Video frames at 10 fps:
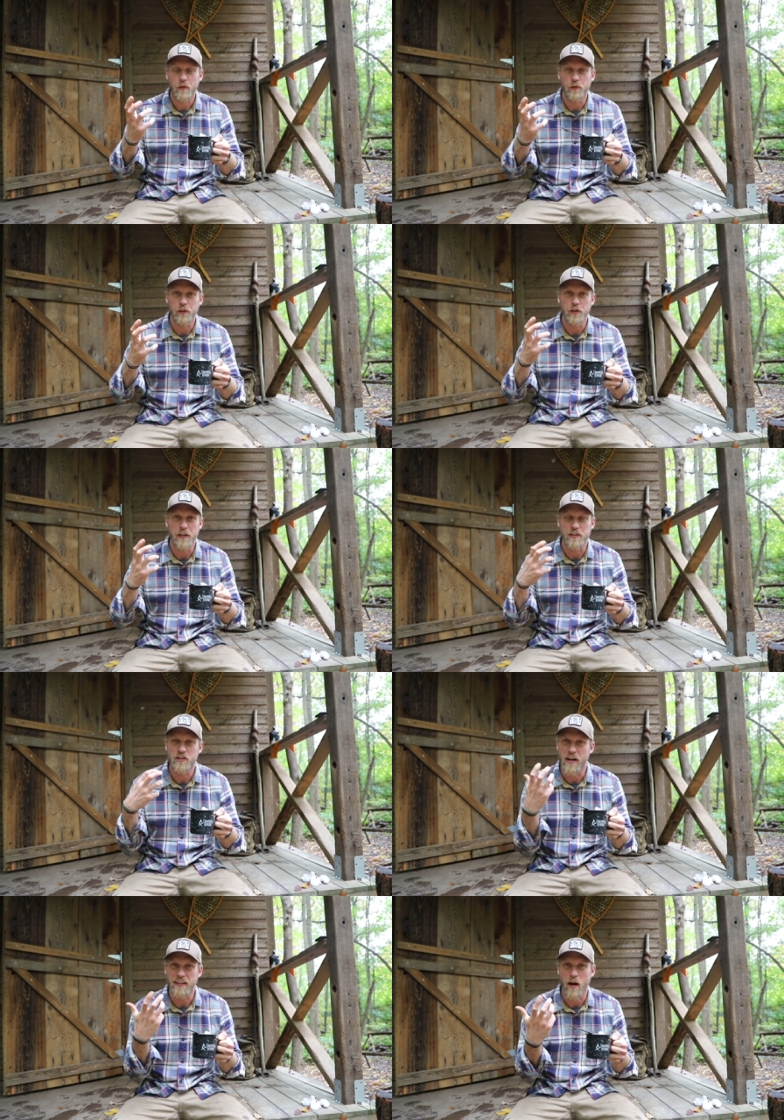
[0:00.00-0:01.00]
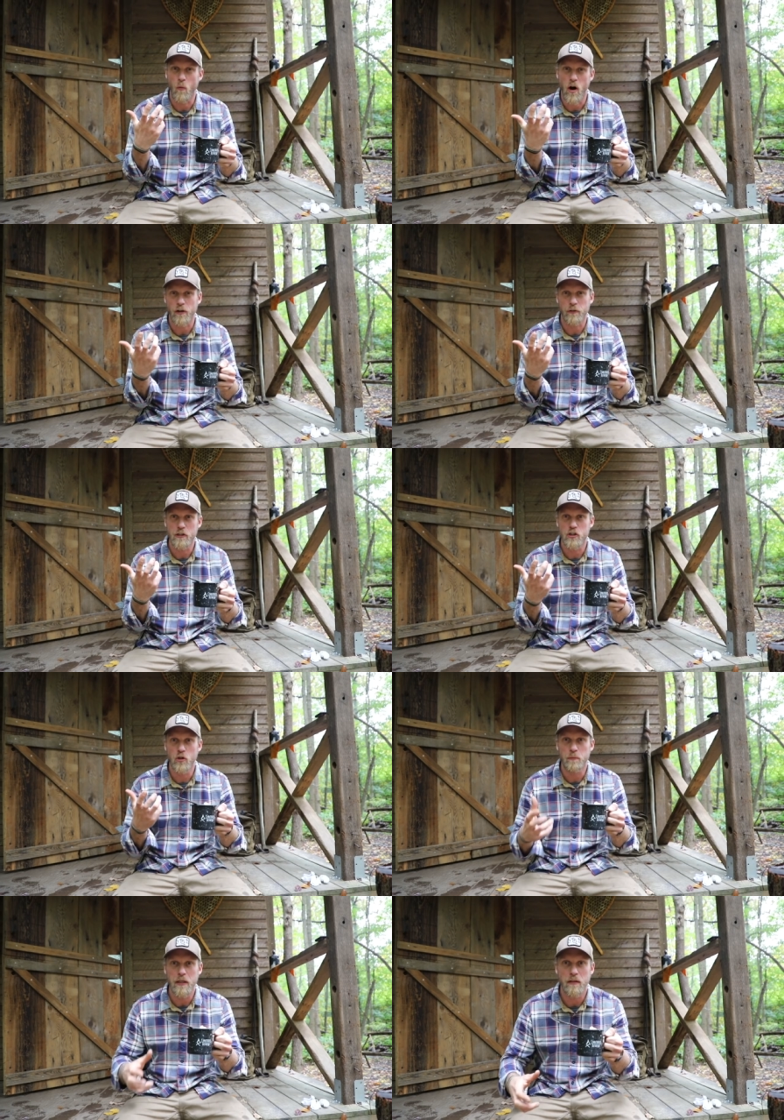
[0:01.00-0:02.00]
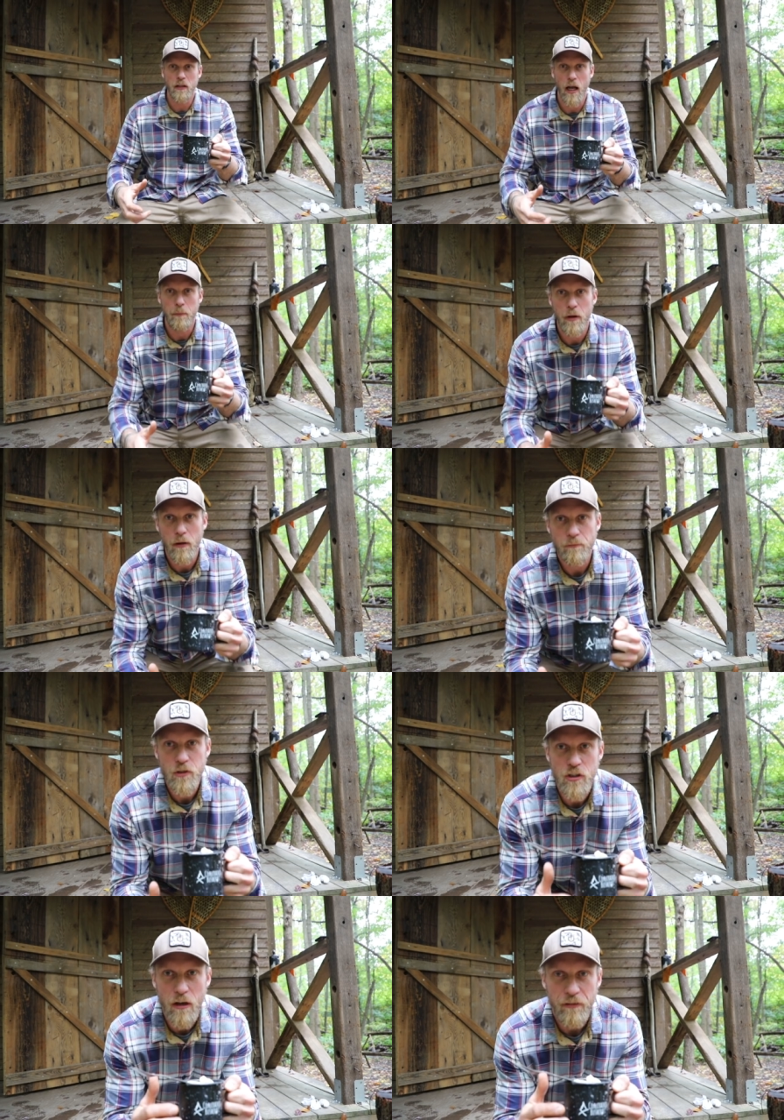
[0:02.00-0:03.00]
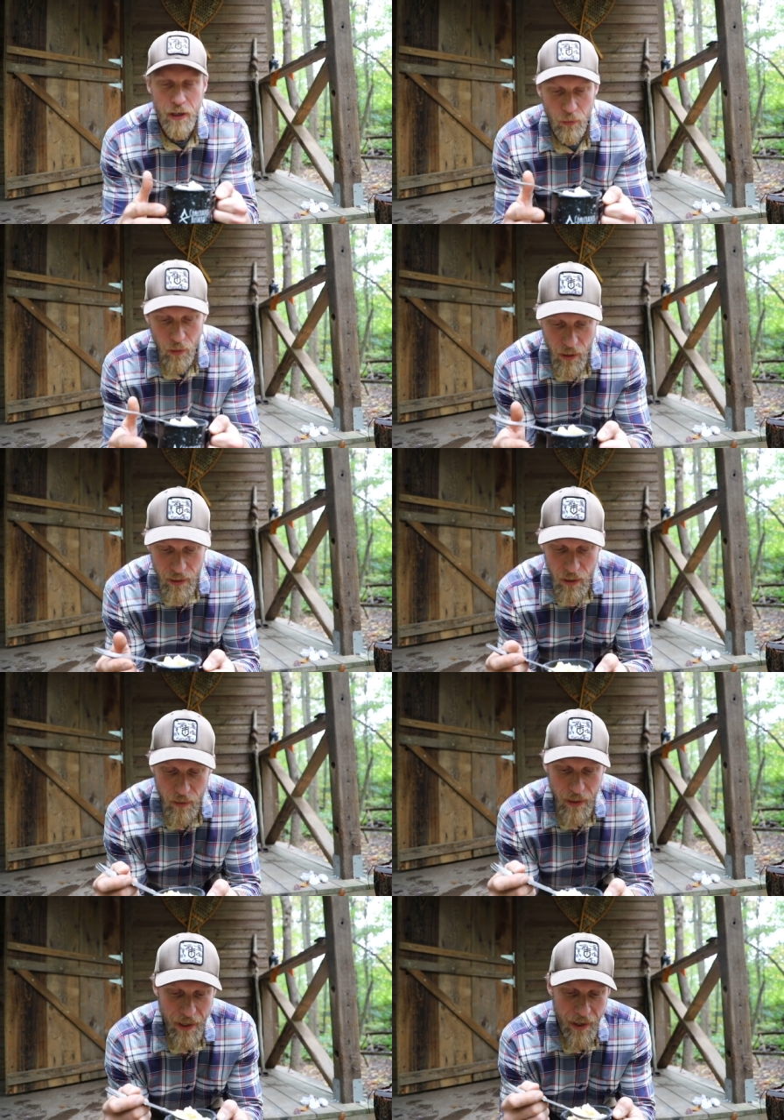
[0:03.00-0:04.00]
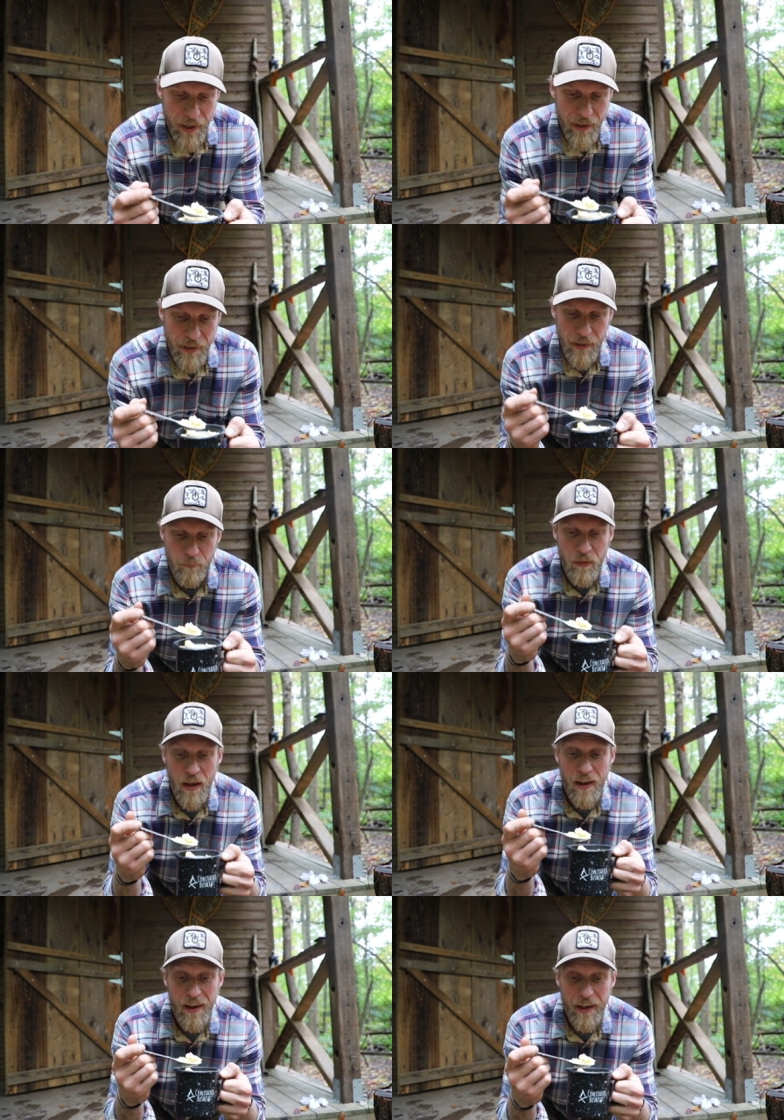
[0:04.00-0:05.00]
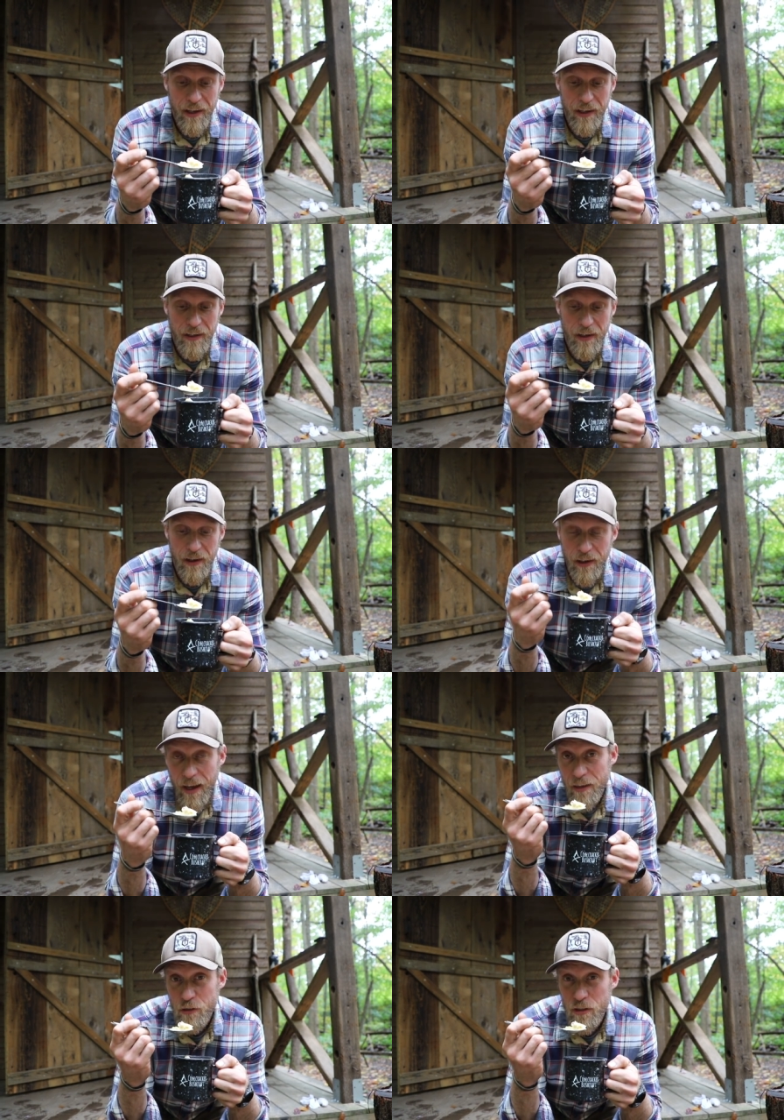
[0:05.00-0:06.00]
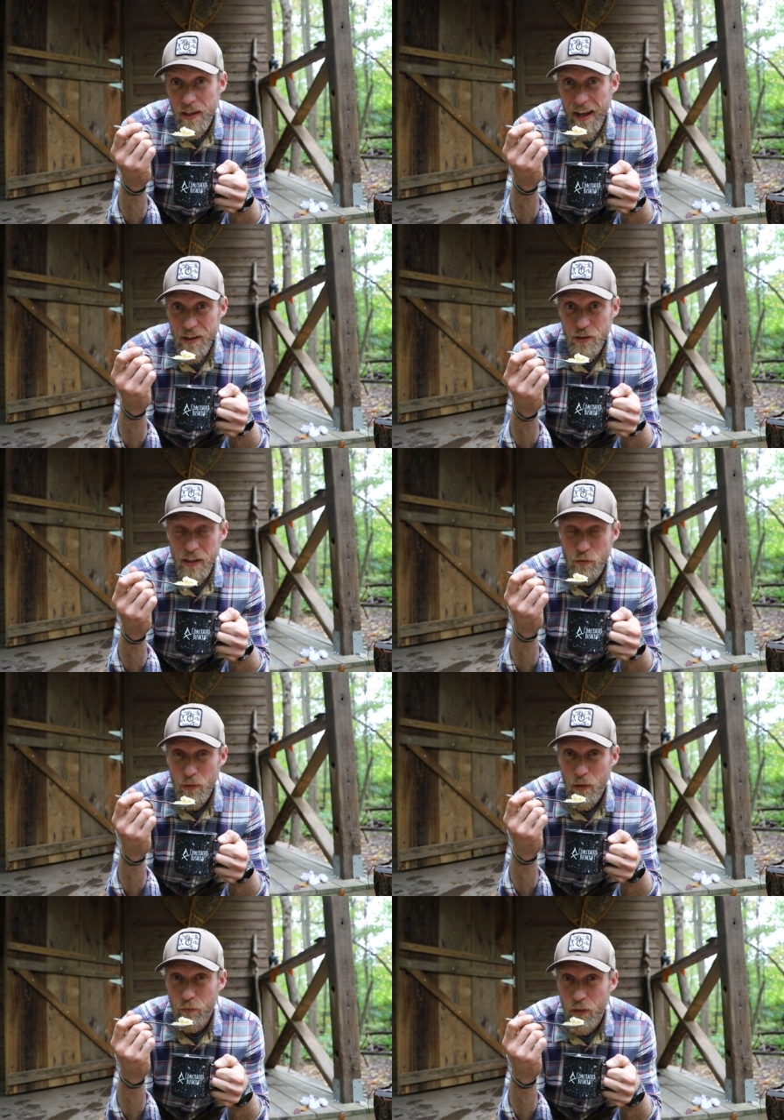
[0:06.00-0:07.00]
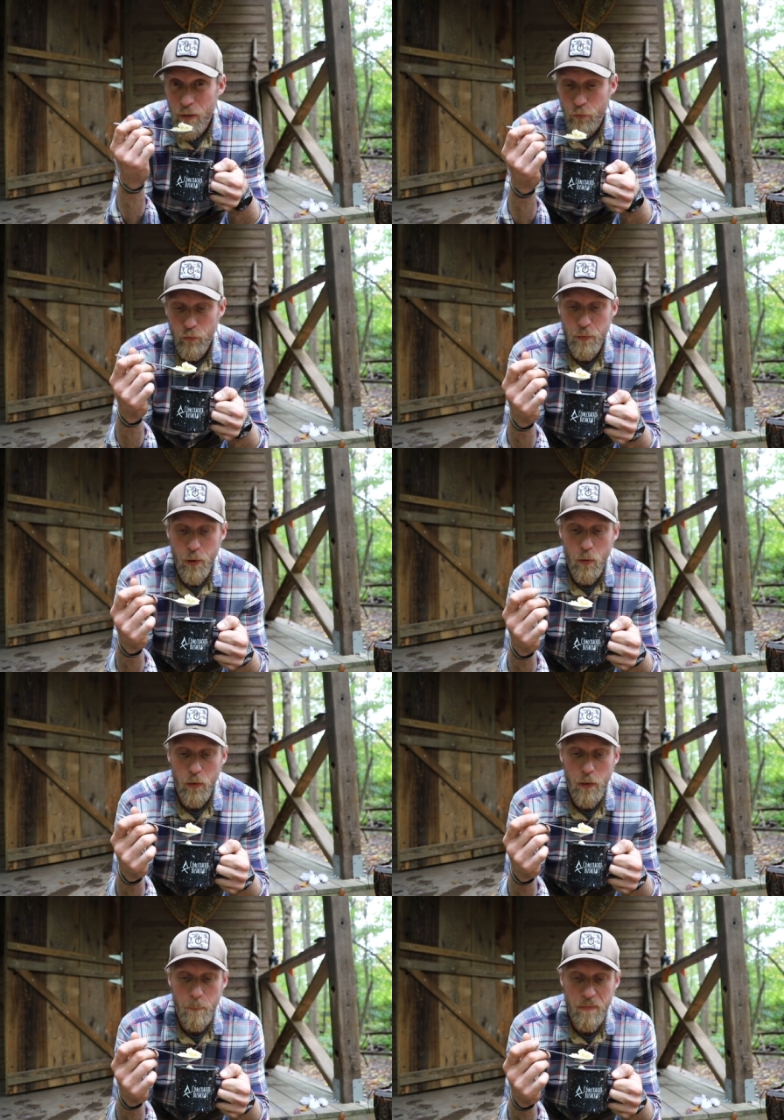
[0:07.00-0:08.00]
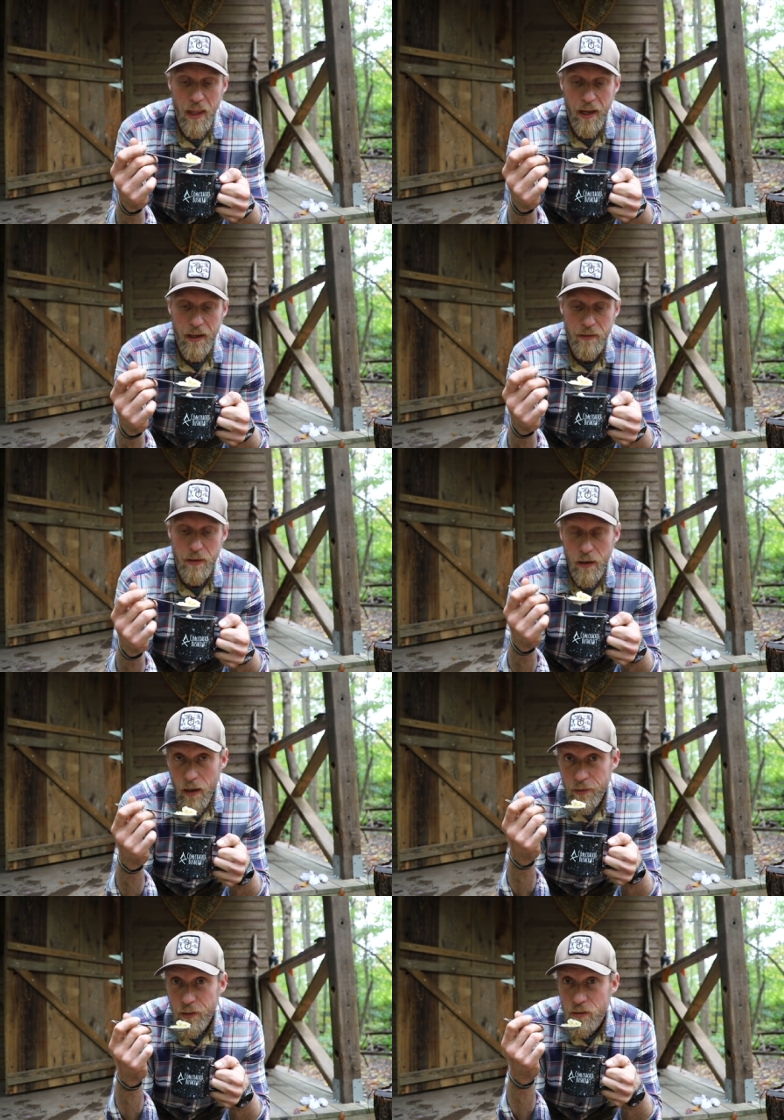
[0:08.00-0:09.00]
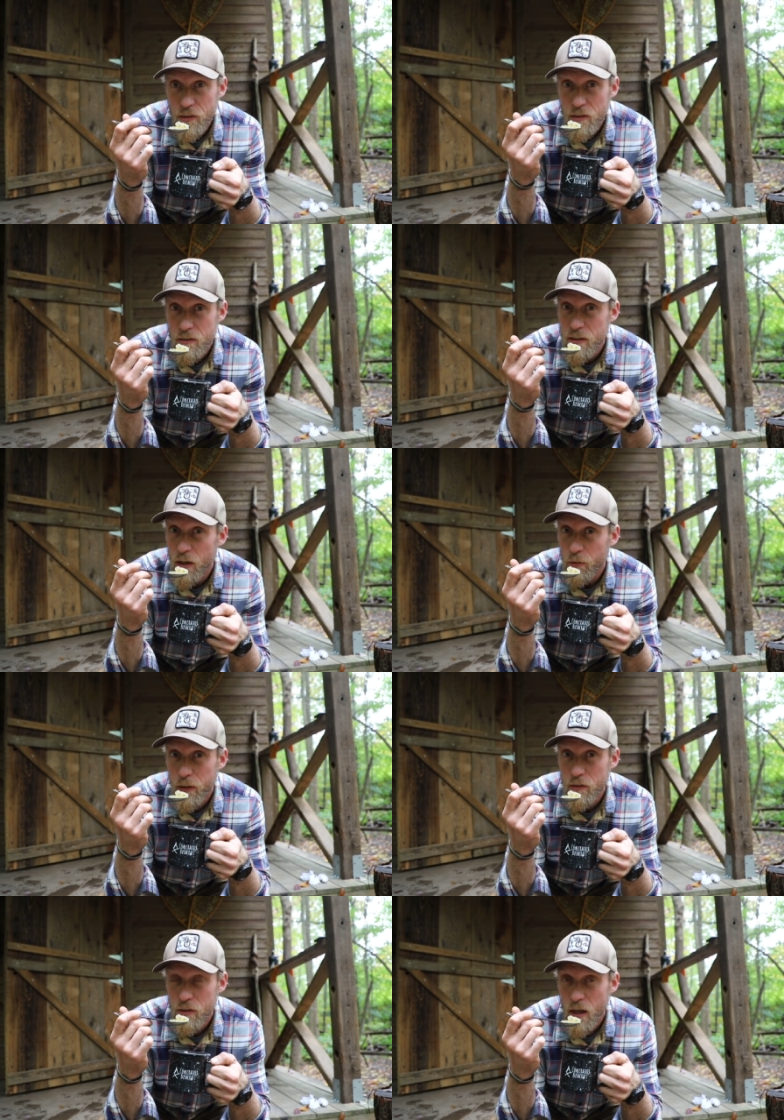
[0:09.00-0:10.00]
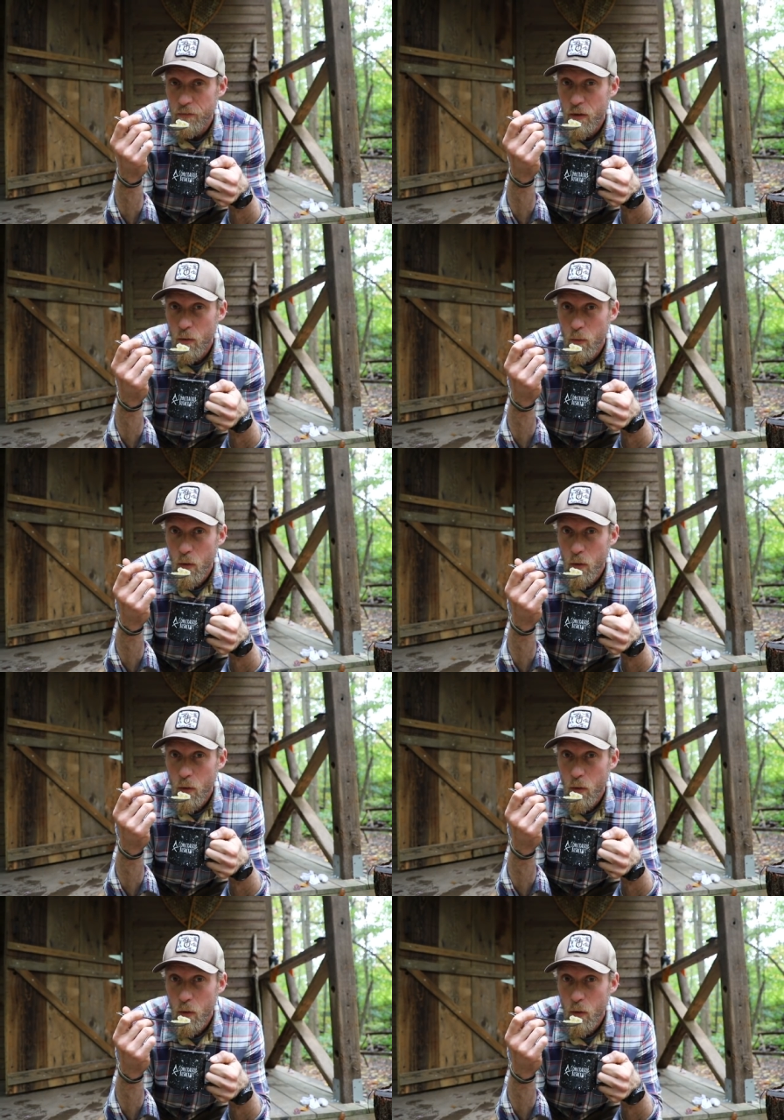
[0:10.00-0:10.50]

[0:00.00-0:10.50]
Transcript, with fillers: Really good. It's not that watery, soupy type of stuff I don't like. And it uh, has, it actually has really good flavor from the corn and onions and celery and stuff.